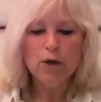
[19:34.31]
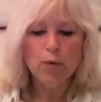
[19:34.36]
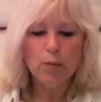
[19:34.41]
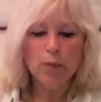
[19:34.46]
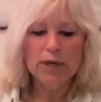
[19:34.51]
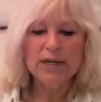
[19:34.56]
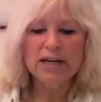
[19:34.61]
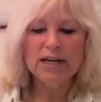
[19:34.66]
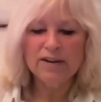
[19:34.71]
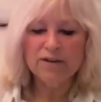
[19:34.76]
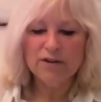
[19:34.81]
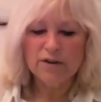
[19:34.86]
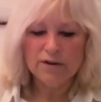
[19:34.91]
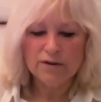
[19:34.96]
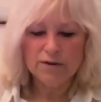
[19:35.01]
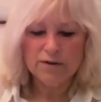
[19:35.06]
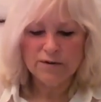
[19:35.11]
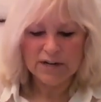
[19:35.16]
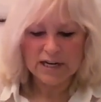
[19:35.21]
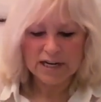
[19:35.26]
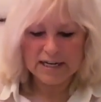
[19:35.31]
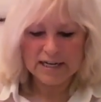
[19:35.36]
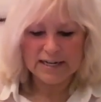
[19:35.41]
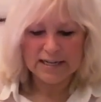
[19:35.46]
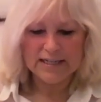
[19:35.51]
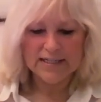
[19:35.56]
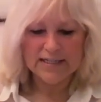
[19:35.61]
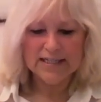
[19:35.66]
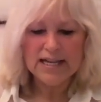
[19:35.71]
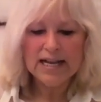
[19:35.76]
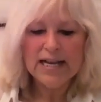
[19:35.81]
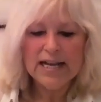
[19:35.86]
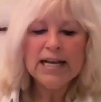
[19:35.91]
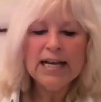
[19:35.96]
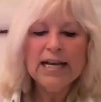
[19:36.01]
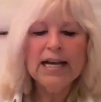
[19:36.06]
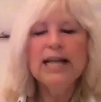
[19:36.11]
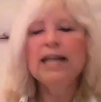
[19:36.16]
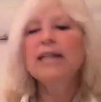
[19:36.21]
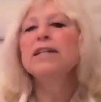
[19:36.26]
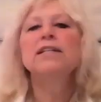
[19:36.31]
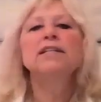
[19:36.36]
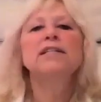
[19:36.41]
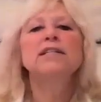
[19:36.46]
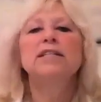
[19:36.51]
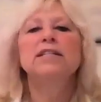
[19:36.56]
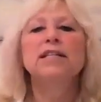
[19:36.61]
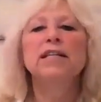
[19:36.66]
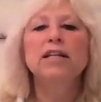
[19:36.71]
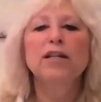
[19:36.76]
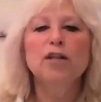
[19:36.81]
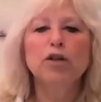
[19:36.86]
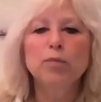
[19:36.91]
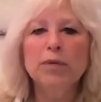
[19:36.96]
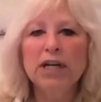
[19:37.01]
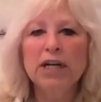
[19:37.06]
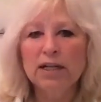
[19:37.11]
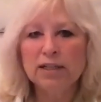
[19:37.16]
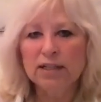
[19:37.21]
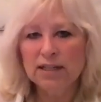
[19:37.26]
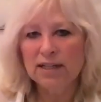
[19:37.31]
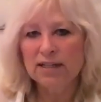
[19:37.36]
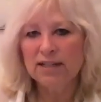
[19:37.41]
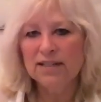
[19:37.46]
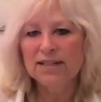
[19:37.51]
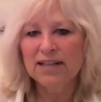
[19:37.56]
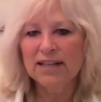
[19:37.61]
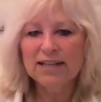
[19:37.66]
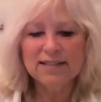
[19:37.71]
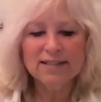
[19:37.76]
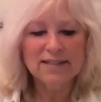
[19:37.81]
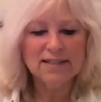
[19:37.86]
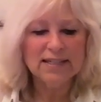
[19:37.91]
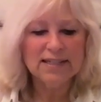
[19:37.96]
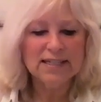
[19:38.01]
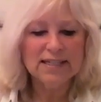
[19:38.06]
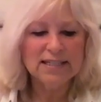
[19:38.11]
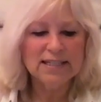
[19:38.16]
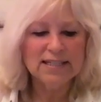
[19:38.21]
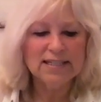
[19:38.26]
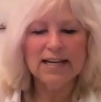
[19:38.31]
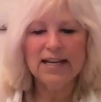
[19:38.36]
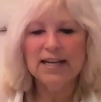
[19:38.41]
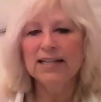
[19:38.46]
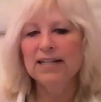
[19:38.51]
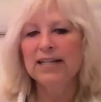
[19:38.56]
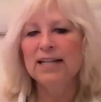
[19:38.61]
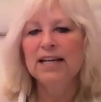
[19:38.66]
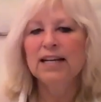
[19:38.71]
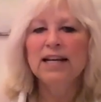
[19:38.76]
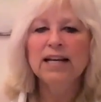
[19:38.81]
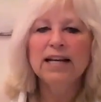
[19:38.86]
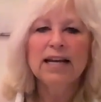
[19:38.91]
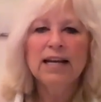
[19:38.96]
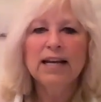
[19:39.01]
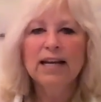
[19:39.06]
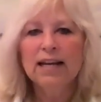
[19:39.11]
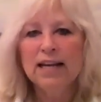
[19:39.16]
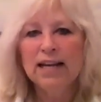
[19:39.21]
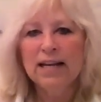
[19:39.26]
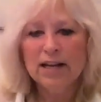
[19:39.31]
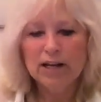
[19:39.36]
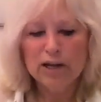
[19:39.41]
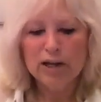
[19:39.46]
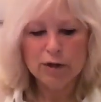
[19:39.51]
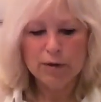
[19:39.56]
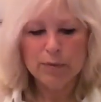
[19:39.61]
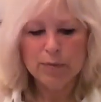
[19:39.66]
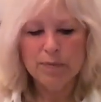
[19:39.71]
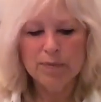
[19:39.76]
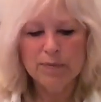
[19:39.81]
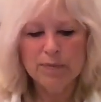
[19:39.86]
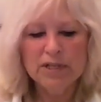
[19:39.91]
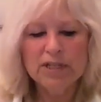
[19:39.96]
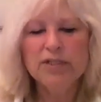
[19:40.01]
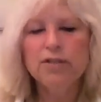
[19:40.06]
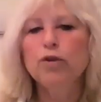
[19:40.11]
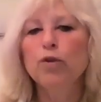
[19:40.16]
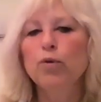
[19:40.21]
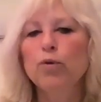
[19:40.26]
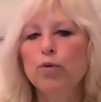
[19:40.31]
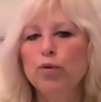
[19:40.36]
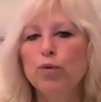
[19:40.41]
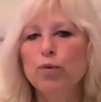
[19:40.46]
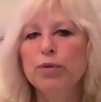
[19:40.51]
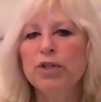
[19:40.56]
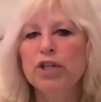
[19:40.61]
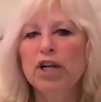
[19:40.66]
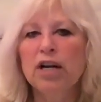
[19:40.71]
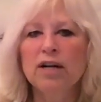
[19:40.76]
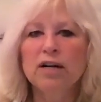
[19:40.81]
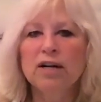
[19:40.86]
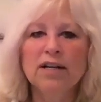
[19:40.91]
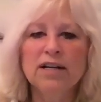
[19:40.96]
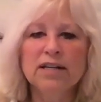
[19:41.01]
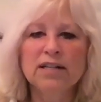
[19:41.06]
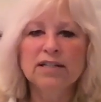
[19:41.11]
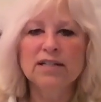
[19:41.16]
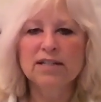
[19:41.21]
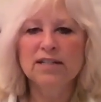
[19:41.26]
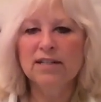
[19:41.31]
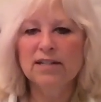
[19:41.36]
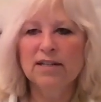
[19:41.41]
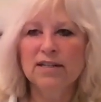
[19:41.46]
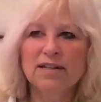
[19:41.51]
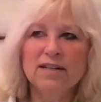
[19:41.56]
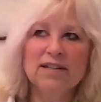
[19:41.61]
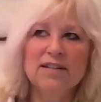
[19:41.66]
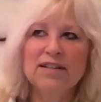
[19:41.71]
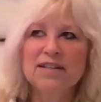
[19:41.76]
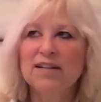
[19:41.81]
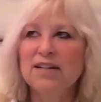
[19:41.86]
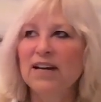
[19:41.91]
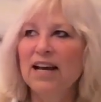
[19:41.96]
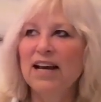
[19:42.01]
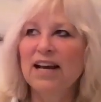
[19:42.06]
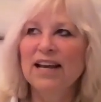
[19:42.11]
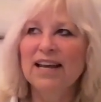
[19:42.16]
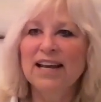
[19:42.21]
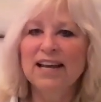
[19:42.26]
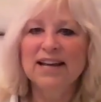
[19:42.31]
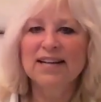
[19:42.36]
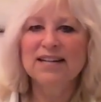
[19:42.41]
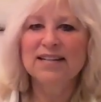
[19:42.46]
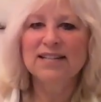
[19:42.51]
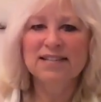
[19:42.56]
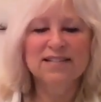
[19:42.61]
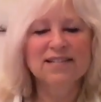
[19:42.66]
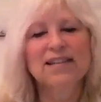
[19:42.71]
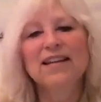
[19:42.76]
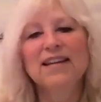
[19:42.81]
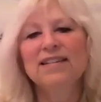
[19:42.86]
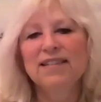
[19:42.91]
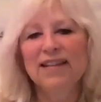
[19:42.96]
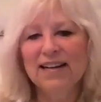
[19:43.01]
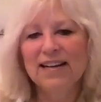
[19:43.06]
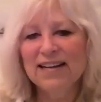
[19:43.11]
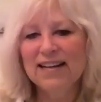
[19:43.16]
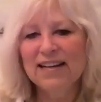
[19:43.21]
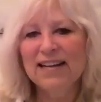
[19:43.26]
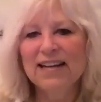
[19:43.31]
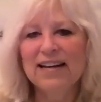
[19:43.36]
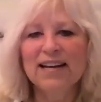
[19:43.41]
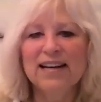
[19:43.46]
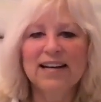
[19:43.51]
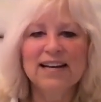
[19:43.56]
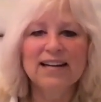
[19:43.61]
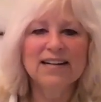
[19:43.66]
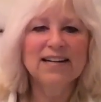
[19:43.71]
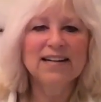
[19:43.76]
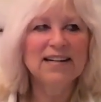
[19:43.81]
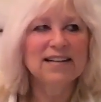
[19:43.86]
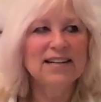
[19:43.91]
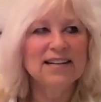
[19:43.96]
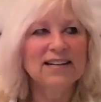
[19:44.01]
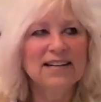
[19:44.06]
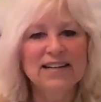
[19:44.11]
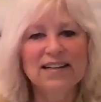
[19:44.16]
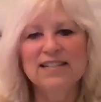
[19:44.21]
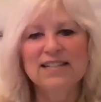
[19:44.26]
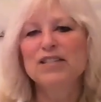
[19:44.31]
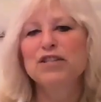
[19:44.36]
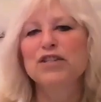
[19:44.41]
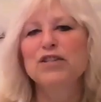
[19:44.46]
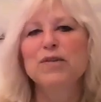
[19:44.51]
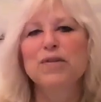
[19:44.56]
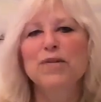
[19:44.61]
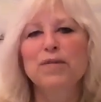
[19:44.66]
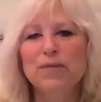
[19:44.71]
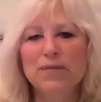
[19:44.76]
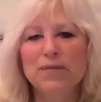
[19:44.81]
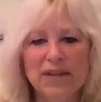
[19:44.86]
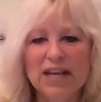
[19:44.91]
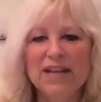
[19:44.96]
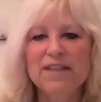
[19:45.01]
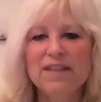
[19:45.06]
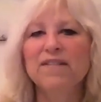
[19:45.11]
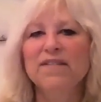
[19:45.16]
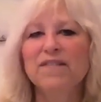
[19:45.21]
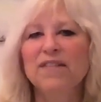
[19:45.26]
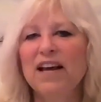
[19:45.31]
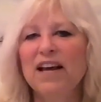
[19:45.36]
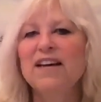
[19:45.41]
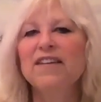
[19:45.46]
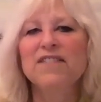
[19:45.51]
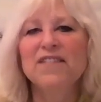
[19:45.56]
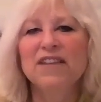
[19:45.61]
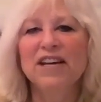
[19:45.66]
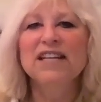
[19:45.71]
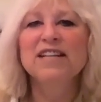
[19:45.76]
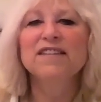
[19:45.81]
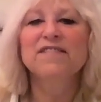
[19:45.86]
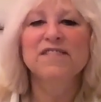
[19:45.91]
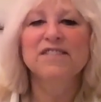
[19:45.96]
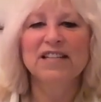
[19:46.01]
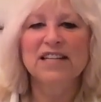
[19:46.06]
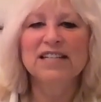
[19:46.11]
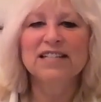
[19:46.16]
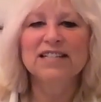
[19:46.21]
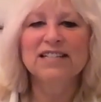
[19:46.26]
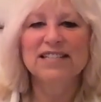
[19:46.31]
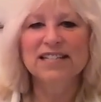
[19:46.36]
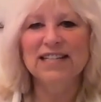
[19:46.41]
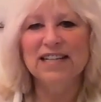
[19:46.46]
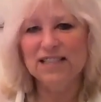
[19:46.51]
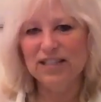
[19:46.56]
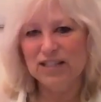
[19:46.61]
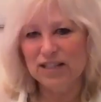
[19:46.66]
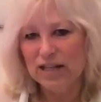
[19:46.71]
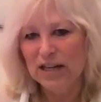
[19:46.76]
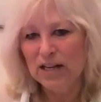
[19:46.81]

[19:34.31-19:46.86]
When I read this, and the Illuminati are Satanists, and this YouTube channel is like satanic, and it's they are saying things that